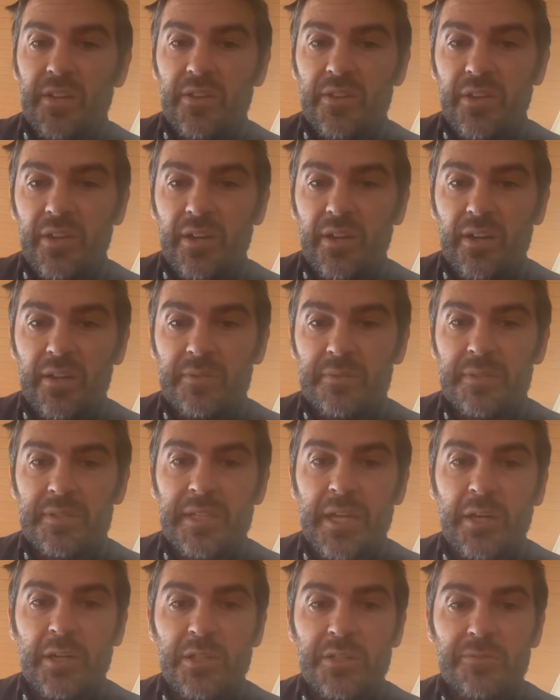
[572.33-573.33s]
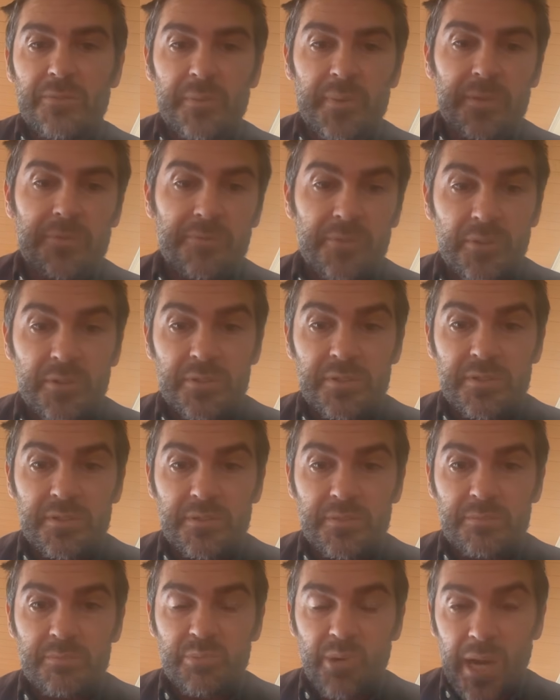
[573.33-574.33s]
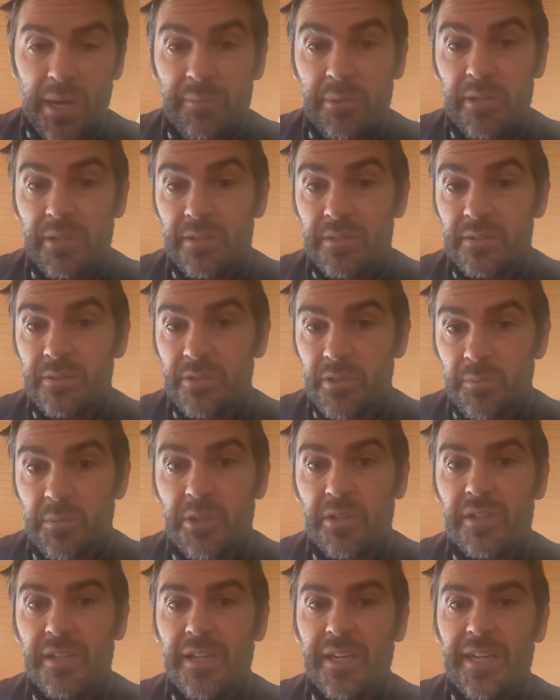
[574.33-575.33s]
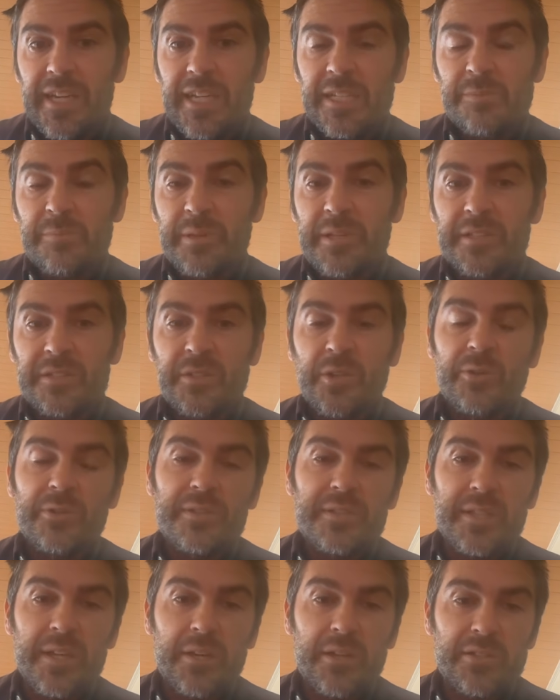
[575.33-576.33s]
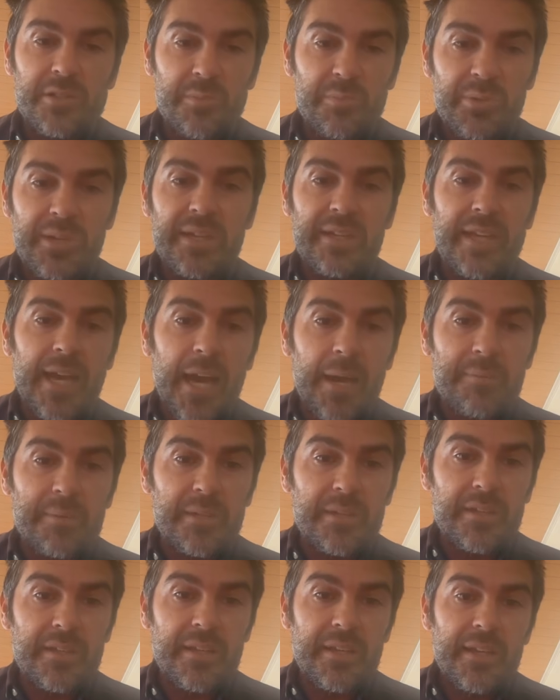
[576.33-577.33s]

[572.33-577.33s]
the cells from the first primary tumor is because those cells are pre-adapted